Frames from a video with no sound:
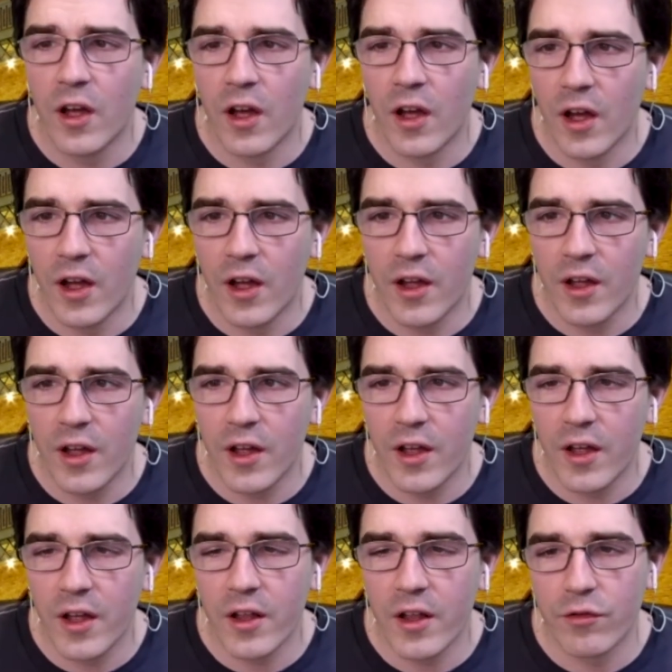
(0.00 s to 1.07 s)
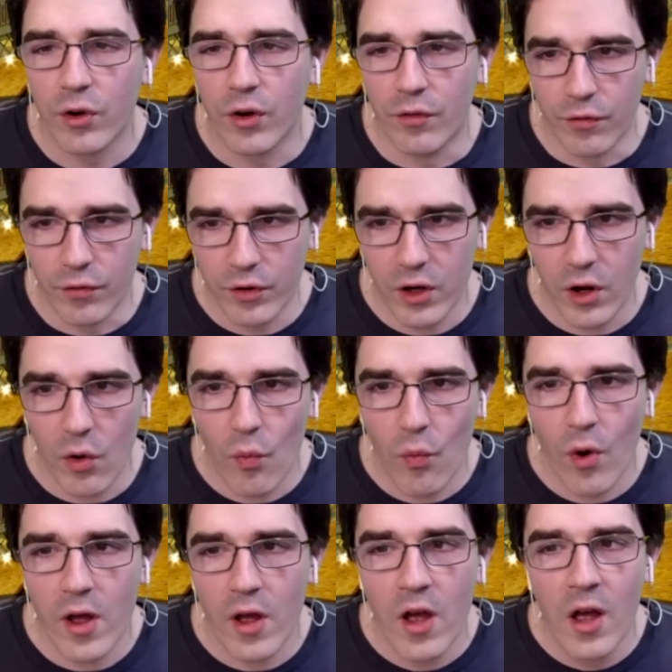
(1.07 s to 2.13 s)
uh, it's sort of you know
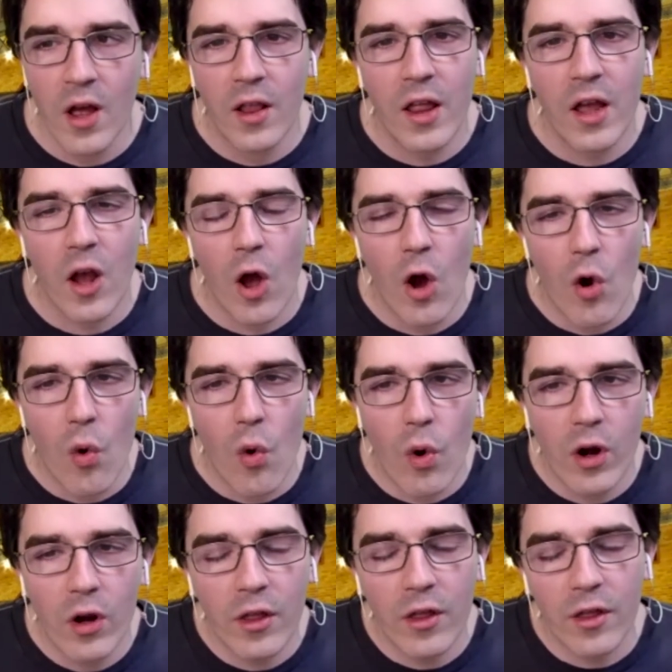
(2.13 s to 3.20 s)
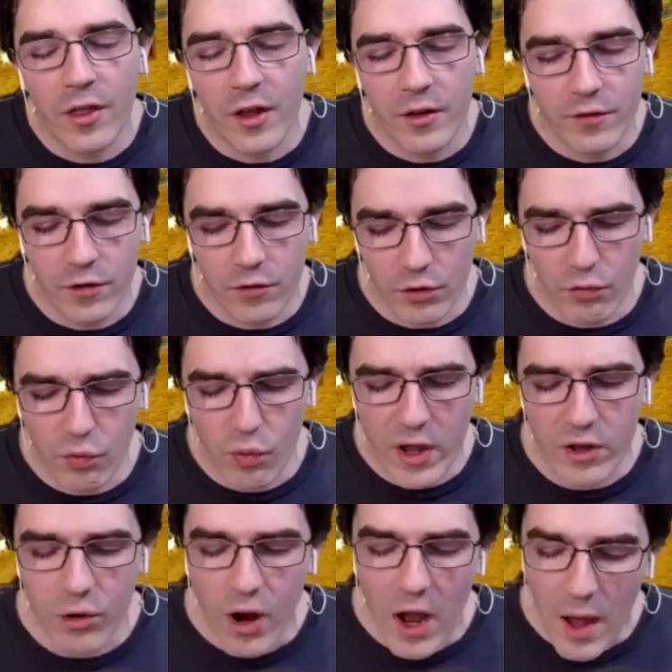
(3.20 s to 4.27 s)
what like what are the things to sort of
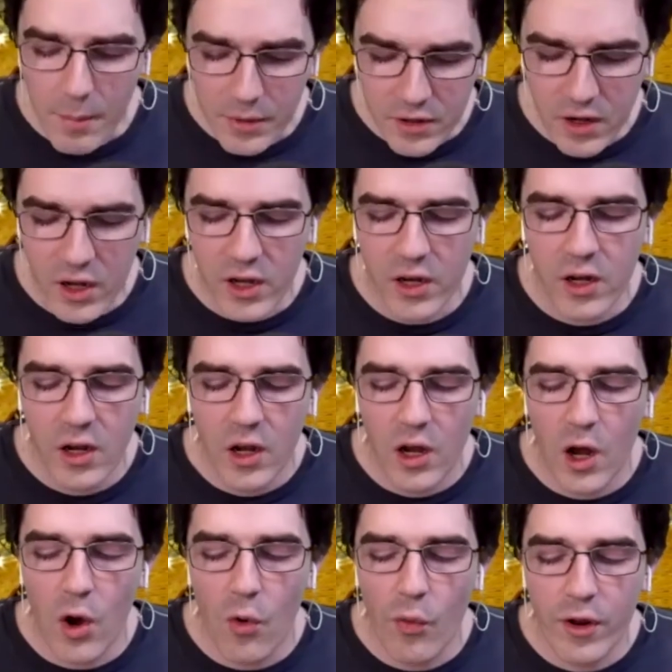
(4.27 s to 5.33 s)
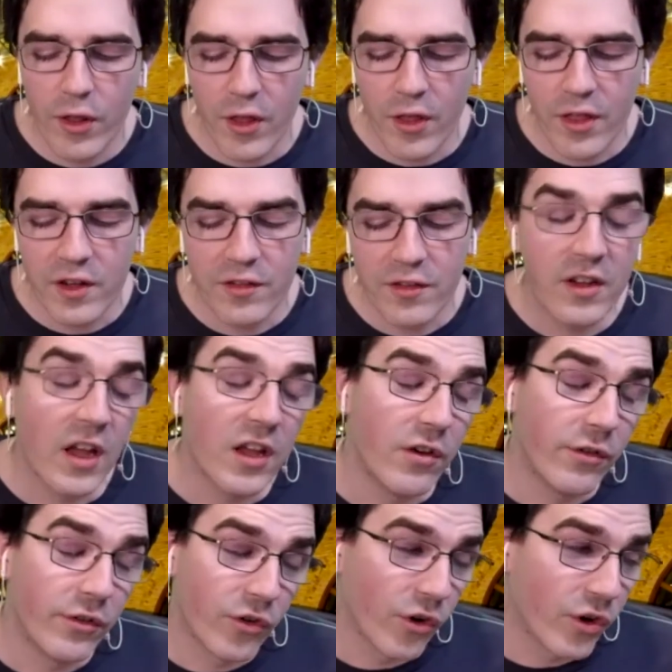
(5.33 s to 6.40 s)
whet your appetite? Uh, what are the things to get
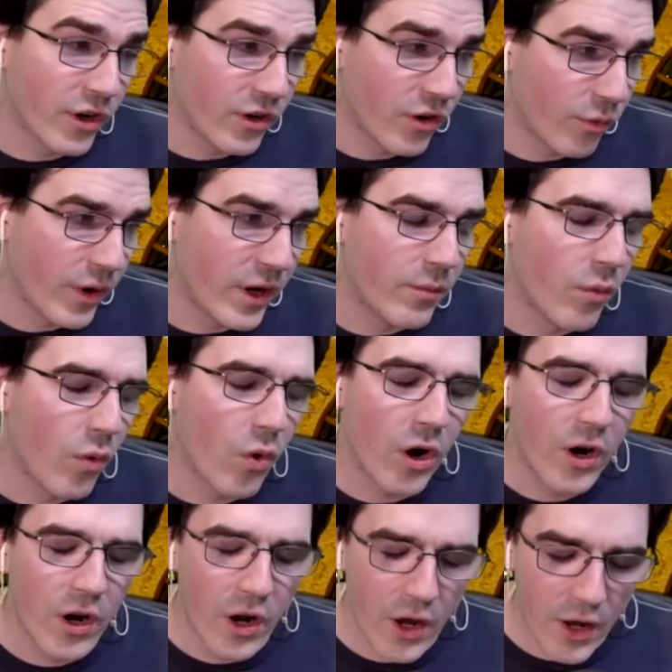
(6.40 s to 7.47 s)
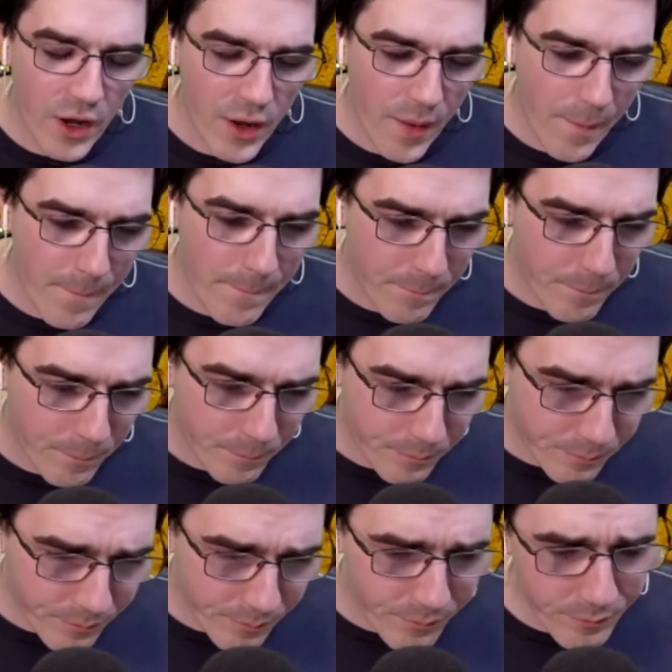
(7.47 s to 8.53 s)
you started to read more? Um,
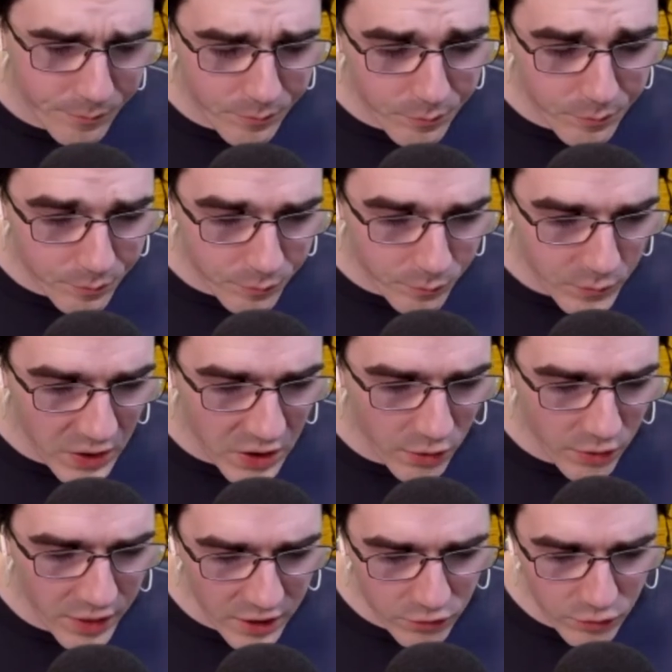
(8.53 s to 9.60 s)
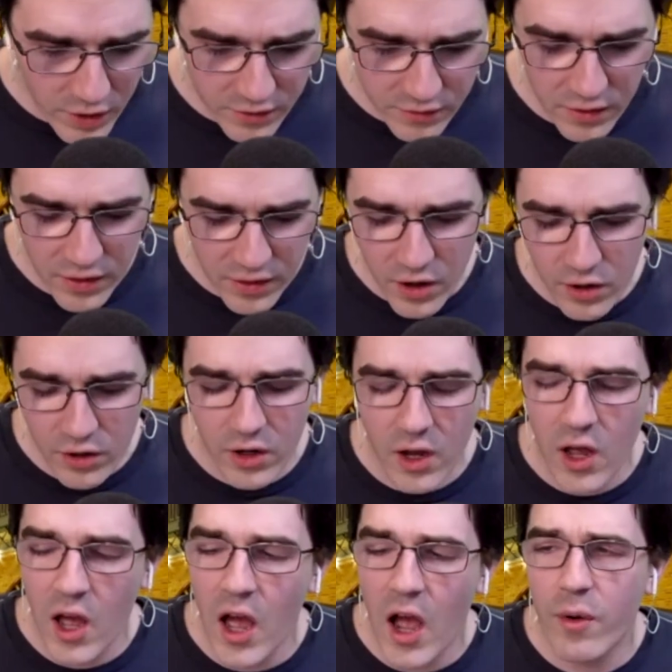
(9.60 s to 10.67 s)
yeah, that's what I'd say there.
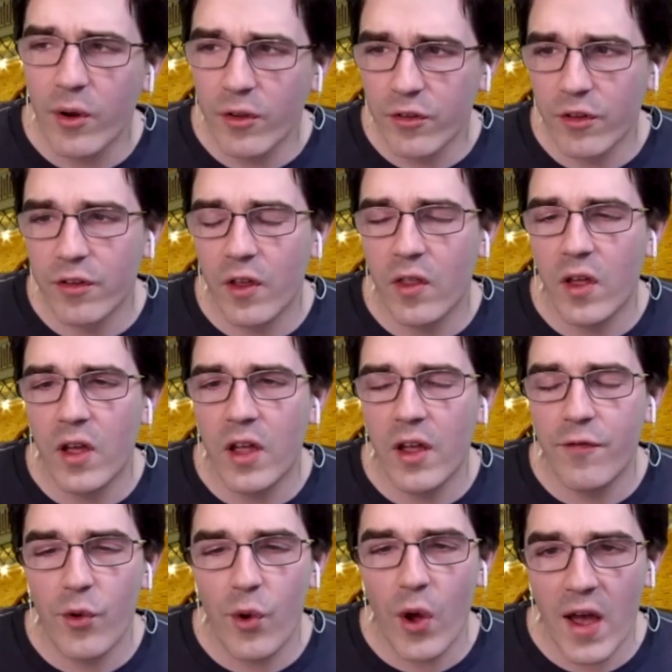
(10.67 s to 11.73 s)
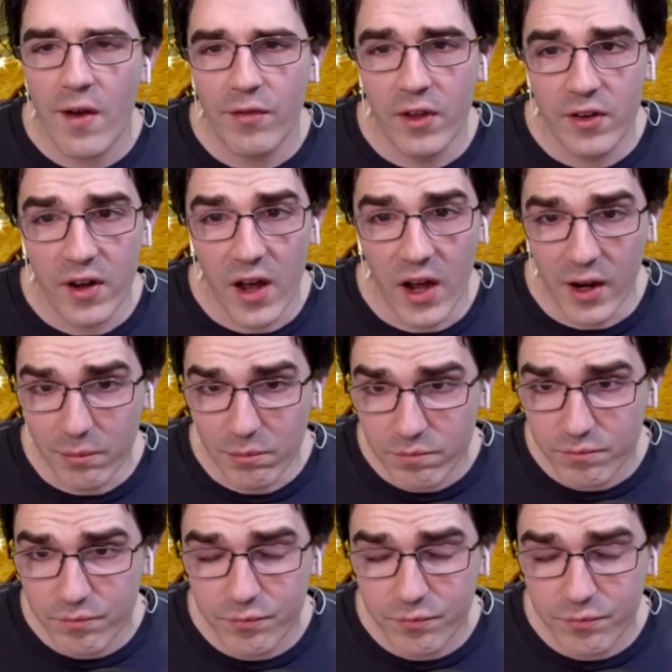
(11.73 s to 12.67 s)
I would also say that if you have the time,